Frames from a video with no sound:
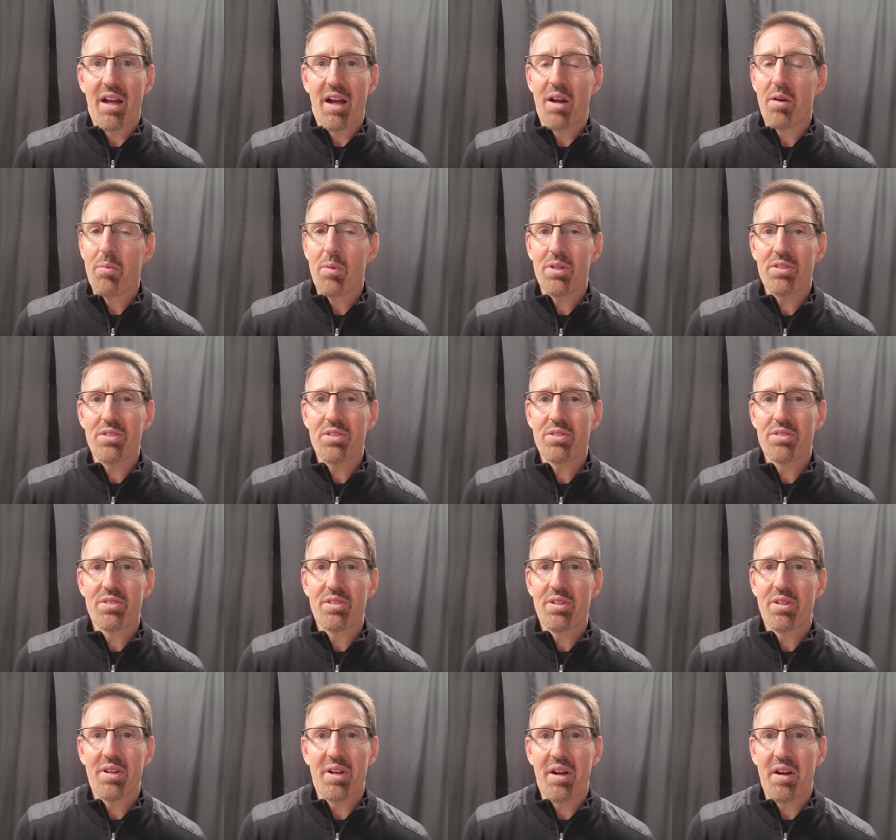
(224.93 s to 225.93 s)
our
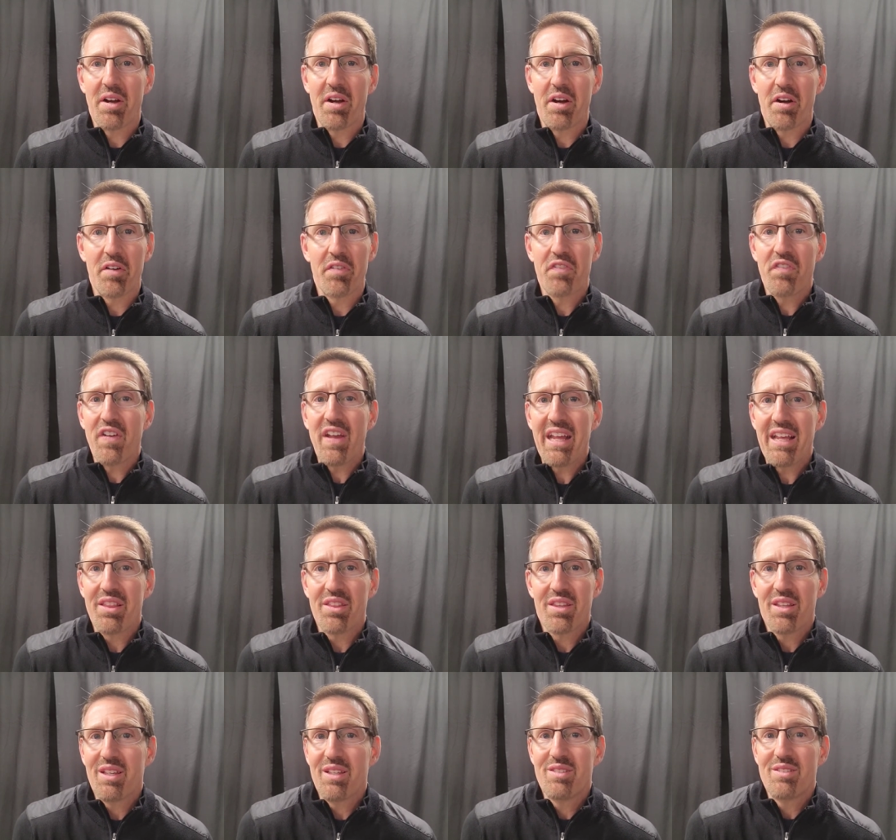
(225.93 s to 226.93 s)
muscles, our
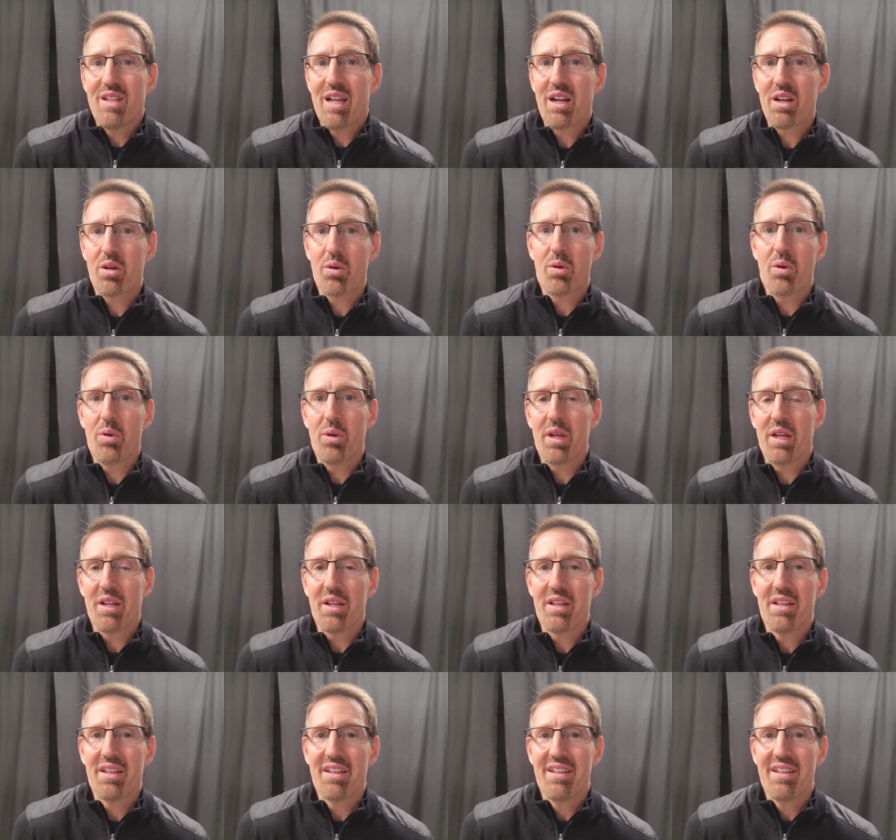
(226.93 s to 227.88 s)
faith is not growing.